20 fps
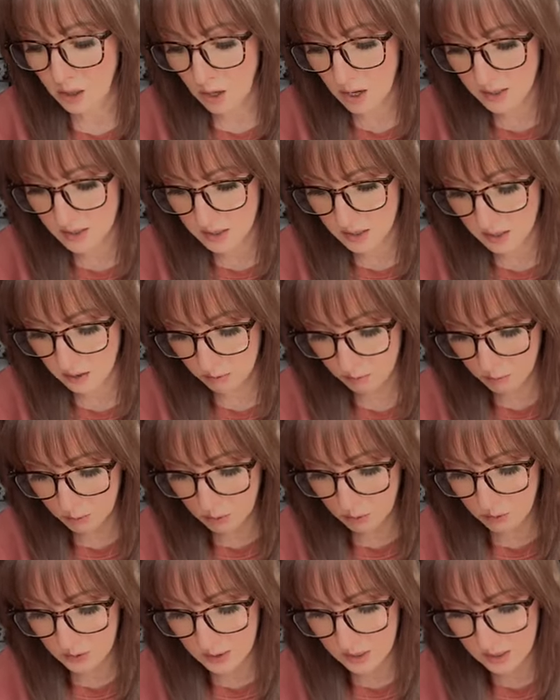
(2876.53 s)
Lost in the
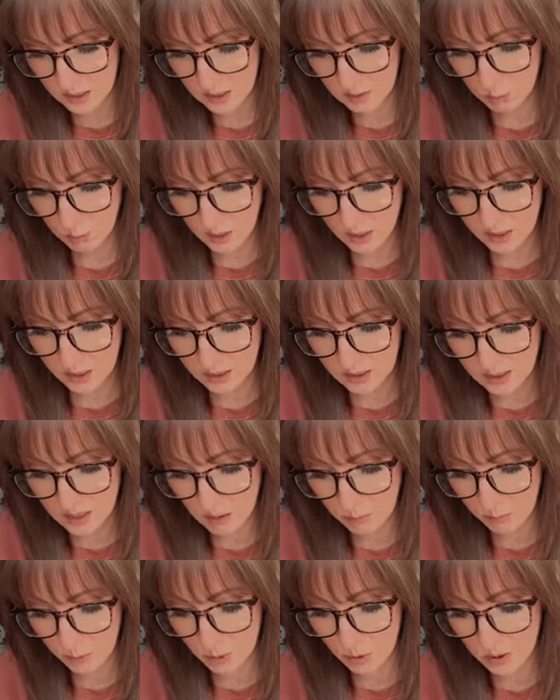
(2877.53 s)
Ruins
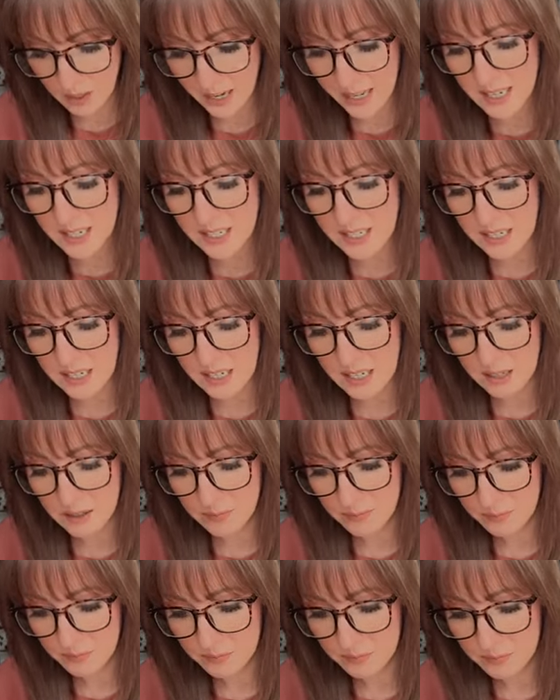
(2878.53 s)
was number
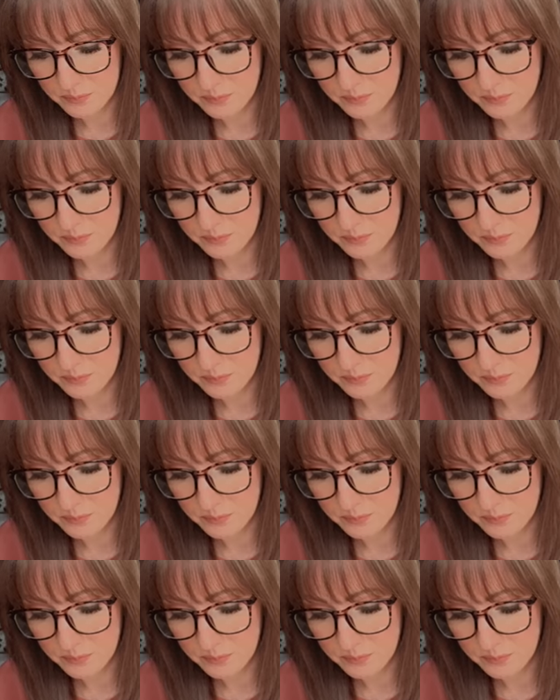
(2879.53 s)
18